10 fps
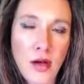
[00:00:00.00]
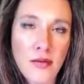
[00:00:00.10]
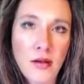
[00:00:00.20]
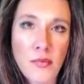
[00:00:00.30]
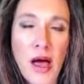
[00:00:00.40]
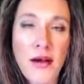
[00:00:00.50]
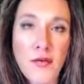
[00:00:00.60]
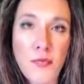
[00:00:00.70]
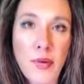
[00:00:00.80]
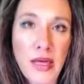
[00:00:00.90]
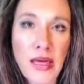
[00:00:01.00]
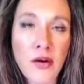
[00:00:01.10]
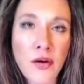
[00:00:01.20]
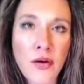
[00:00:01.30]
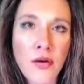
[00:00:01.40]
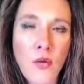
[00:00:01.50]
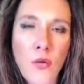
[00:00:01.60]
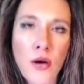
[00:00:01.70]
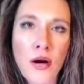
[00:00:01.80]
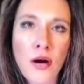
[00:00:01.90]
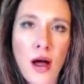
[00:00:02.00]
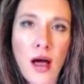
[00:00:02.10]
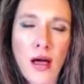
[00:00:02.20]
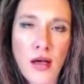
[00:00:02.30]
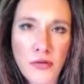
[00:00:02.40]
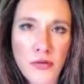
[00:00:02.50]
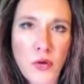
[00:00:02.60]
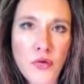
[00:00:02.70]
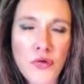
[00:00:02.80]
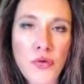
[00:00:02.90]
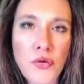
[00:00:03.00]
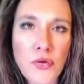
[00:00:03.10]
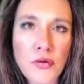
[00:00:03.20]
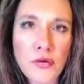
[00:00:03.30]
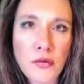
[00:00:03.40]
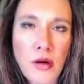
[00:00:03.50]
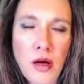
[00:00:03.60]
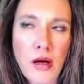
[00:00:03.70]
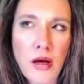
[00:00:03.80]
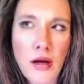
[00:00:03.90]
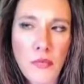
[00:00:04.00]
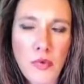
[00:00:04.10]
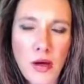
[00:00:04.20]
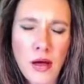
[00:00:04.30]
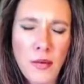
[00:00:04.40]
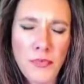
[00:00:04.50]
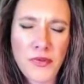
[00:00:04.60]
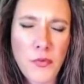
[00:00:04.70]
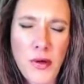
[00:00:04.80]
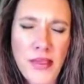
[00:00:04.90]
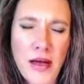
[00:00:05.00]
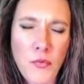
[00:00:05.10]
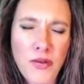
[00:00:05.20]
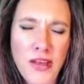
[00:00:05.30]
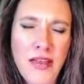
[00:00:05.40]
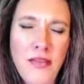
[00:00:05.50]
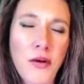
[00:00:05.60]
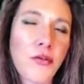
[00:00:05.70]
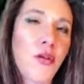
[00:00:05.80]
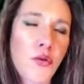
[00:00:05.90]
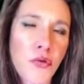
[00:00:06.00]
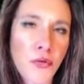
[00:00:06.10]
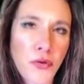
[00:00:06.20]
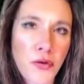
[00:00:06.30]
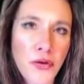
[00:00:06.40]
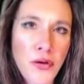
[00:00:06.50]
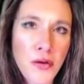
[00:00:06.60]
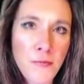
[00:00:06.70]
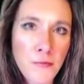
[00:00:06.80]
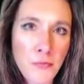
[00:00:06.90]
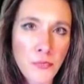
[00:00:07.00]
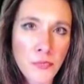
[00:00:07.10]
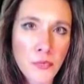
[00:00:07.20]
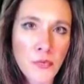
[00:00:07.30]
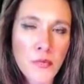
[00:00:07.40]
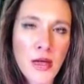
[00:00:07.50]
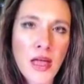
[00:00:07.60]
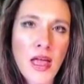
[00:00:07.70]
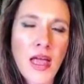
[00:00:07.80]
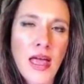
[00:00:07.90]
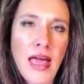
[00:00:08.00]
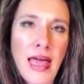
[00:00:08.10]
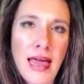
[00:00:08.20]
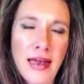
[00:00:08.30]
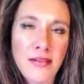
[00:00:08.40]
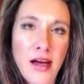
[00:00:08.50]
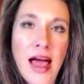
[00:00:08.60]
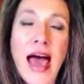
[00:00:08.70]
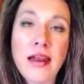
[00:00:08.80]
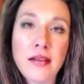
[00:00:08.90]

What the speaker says: some kind of peer or a social, someone that was in their social circle and had a